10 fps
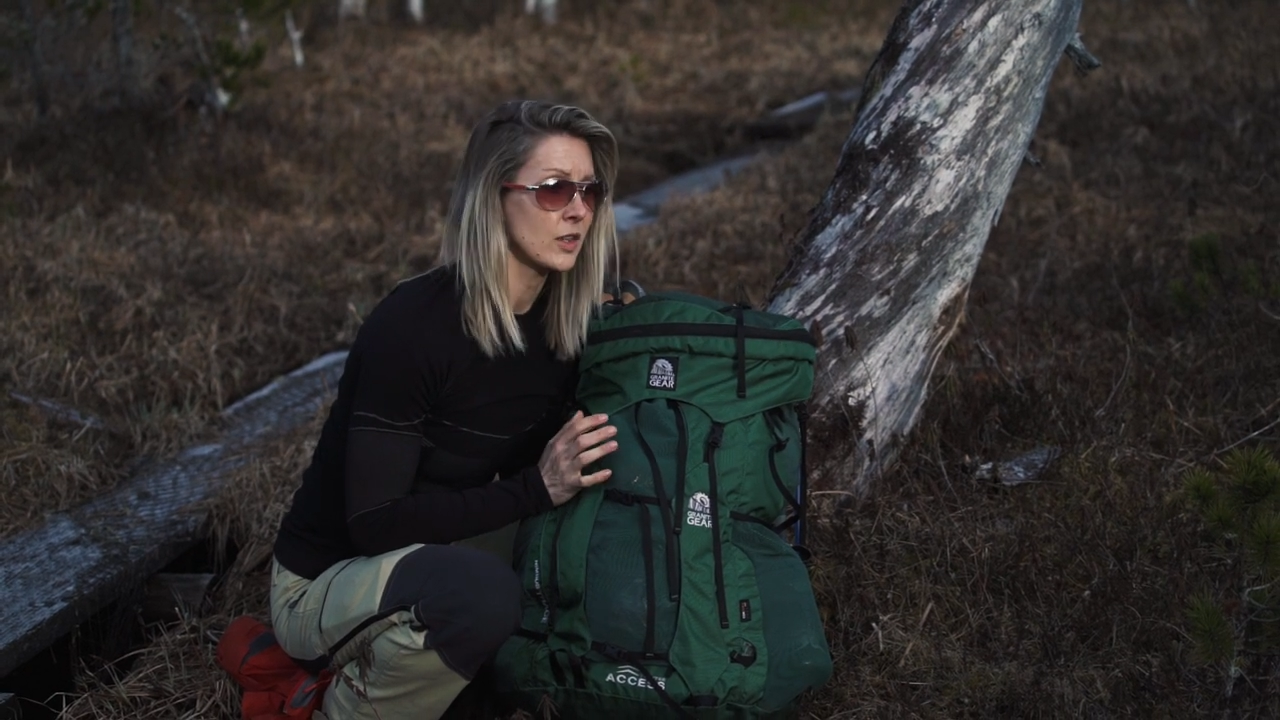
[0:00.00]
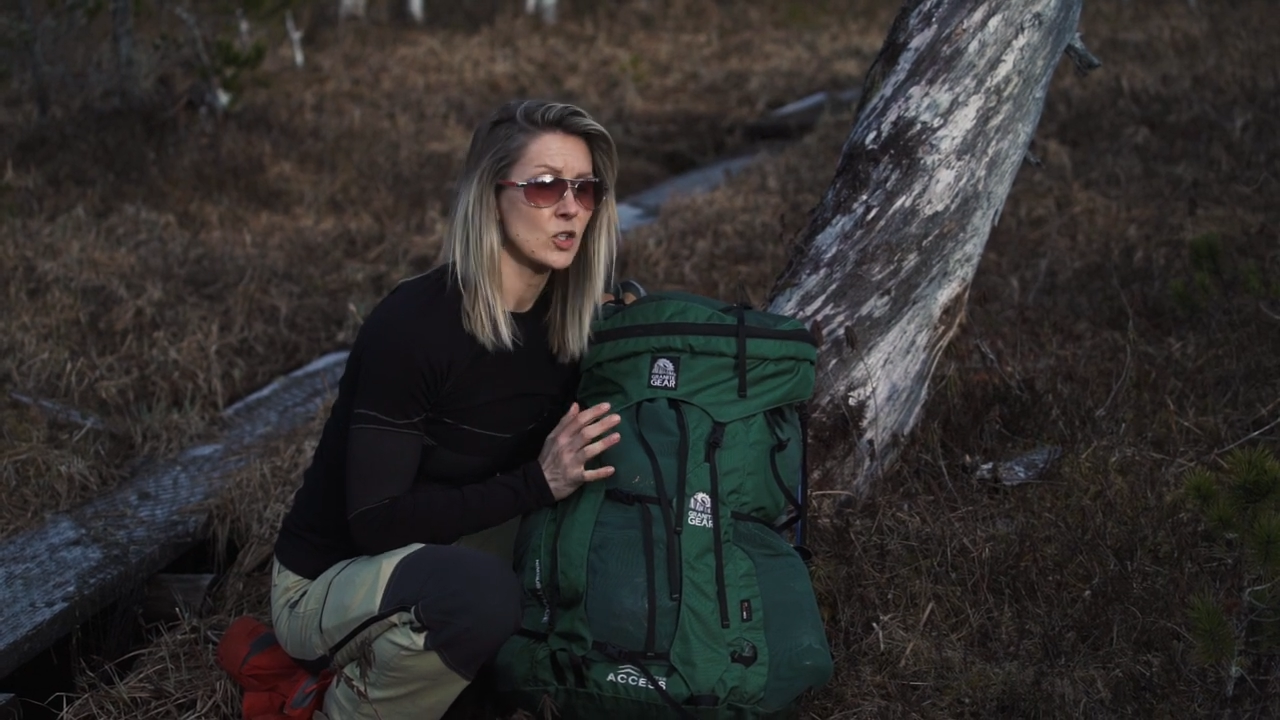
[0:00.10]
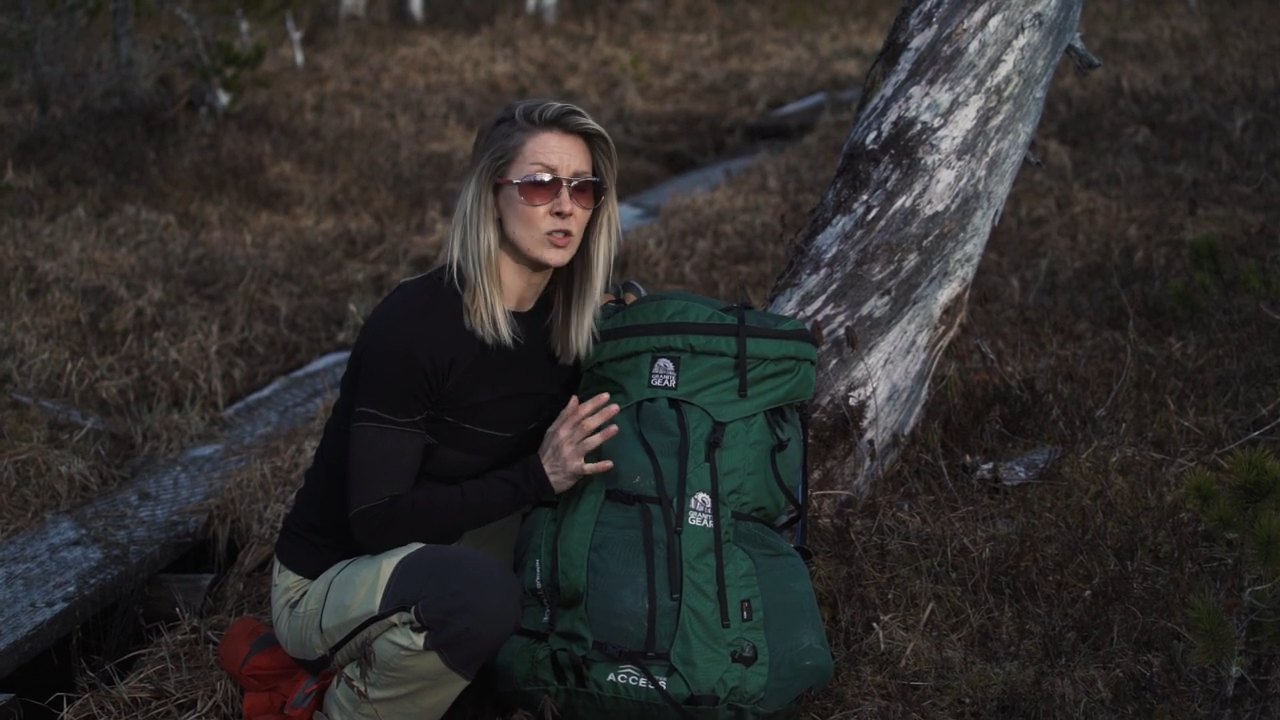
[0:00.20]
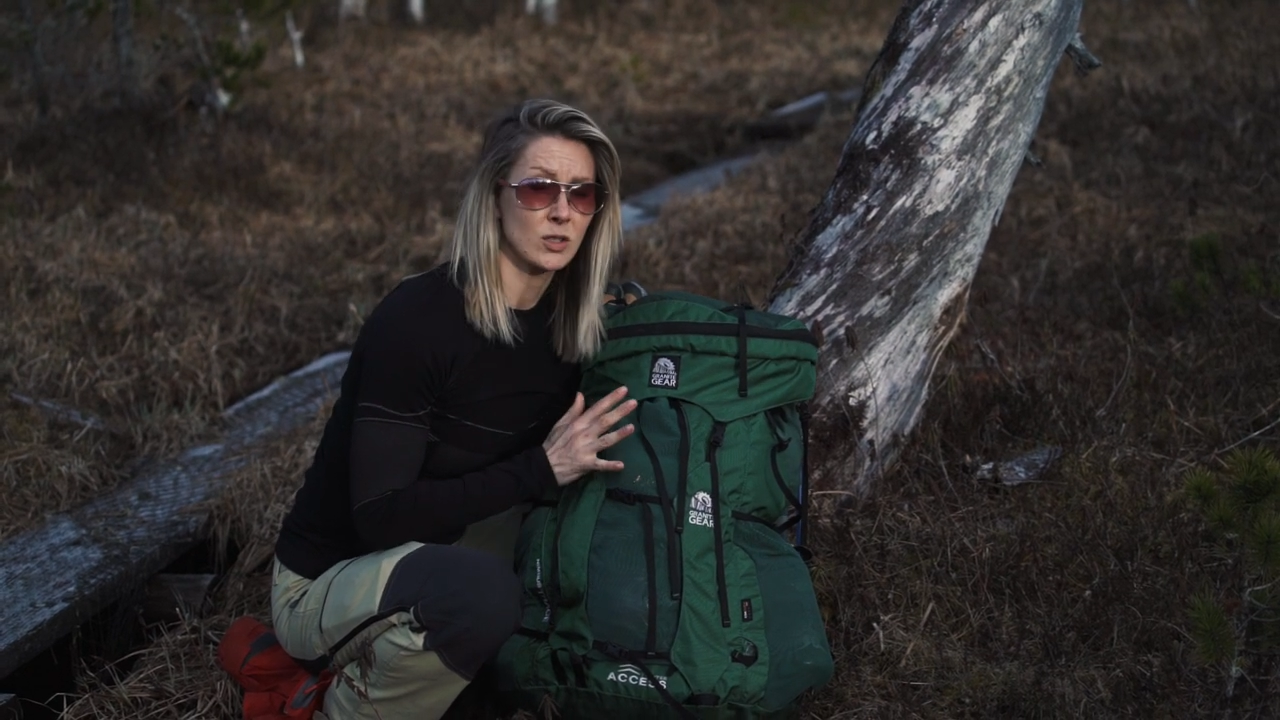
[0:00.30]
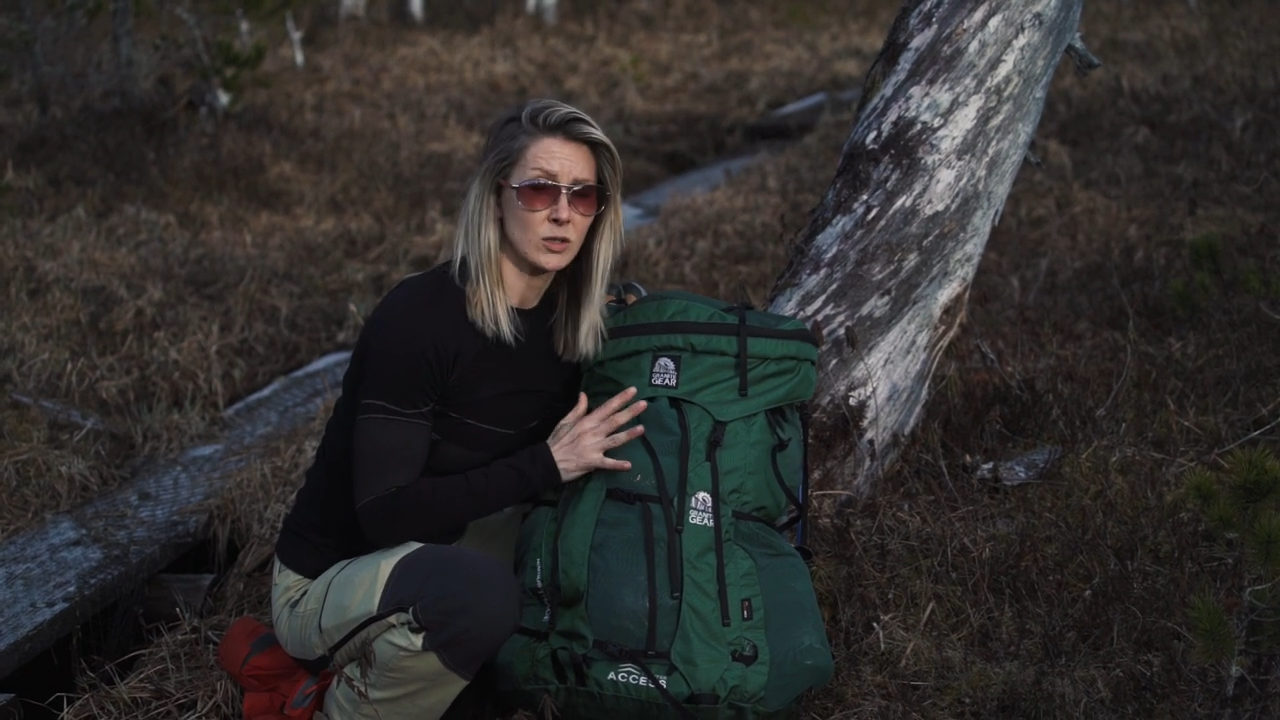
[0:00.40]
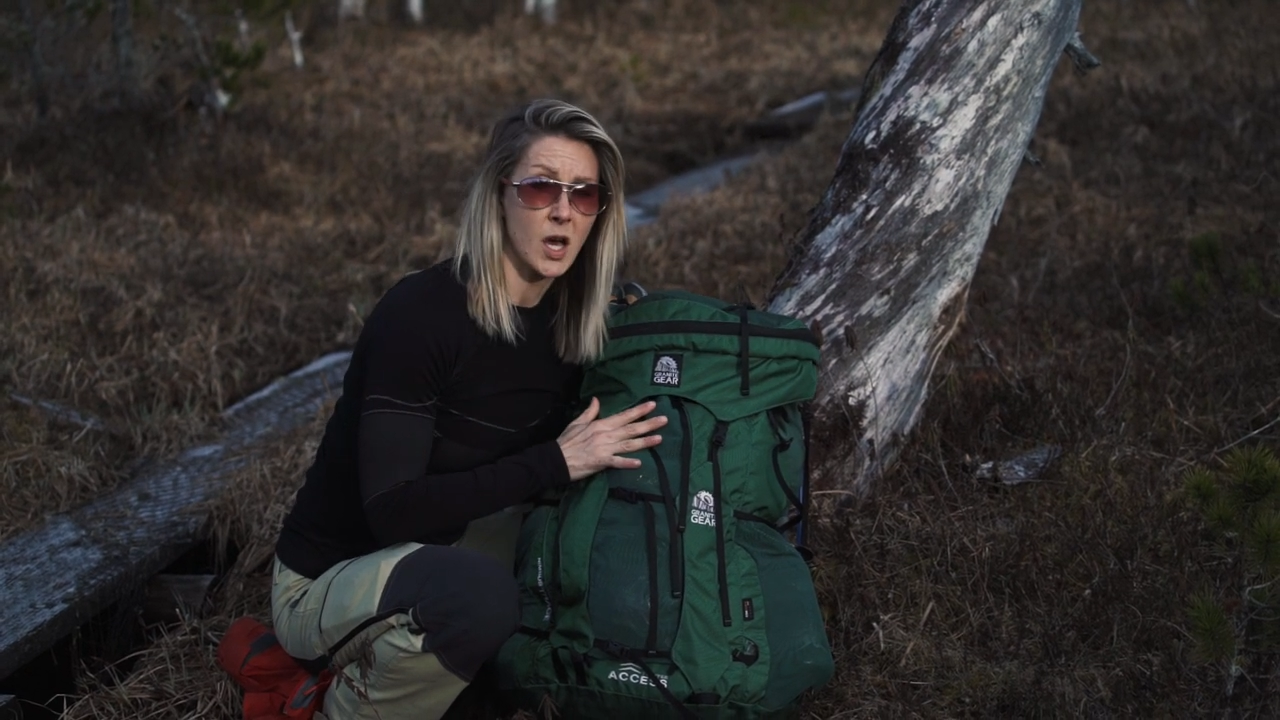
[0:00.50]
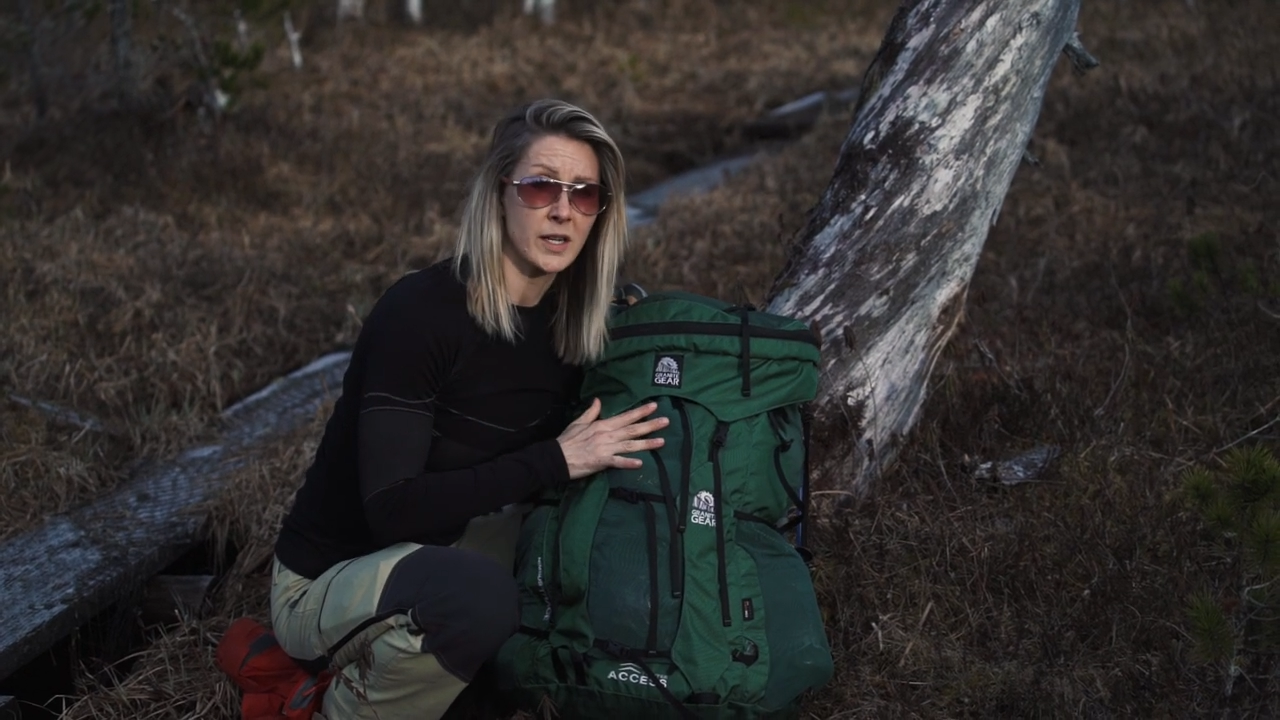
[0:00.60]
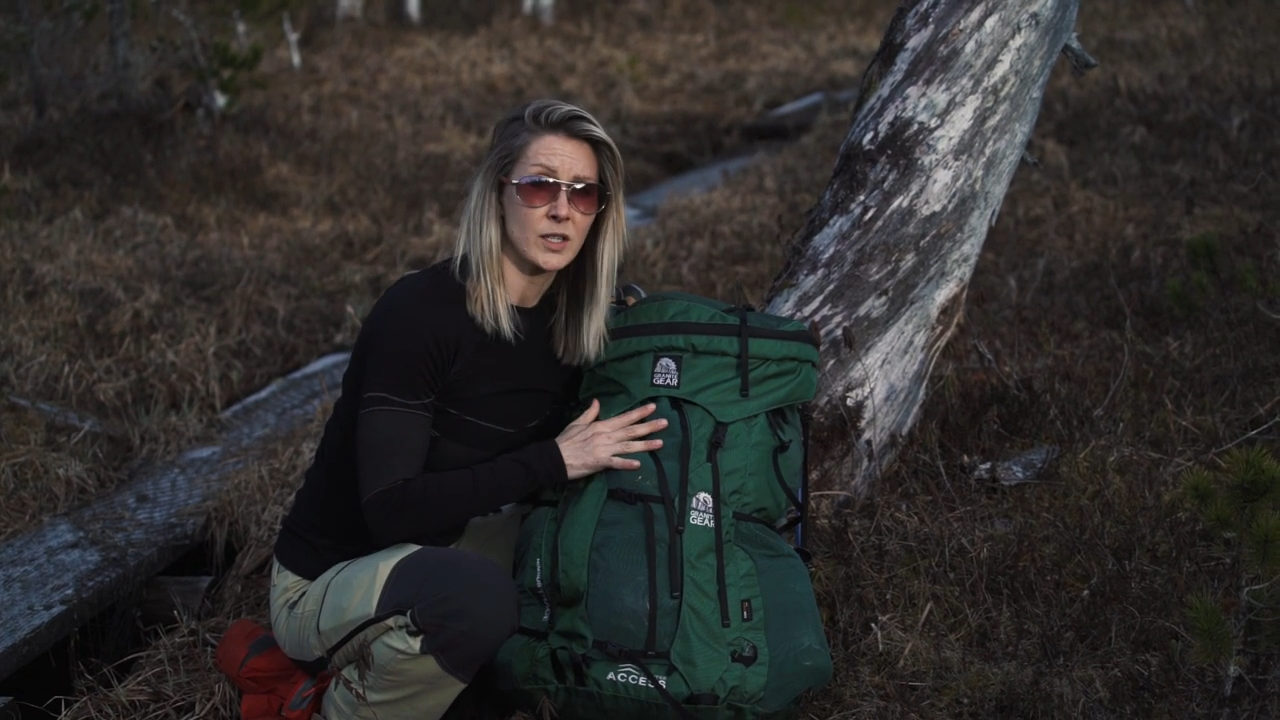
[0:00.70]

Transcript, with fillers: there's a lot